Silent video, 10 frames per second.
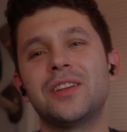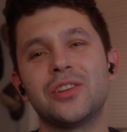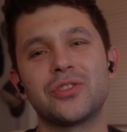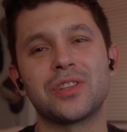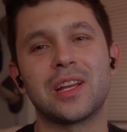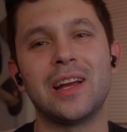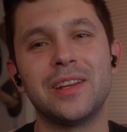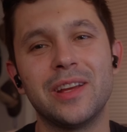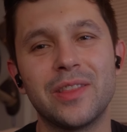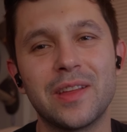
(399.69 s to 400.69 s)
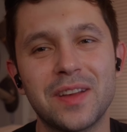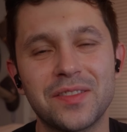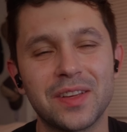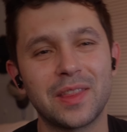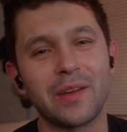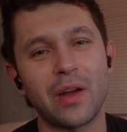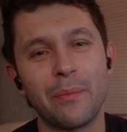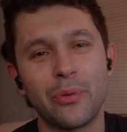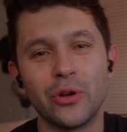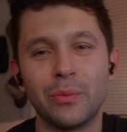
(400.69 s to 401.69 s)
an interesting idea. That sounds like they've
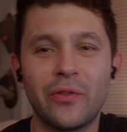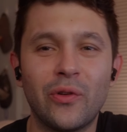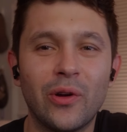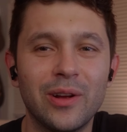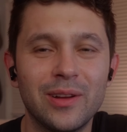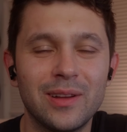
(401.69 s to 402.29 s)
got burnt before.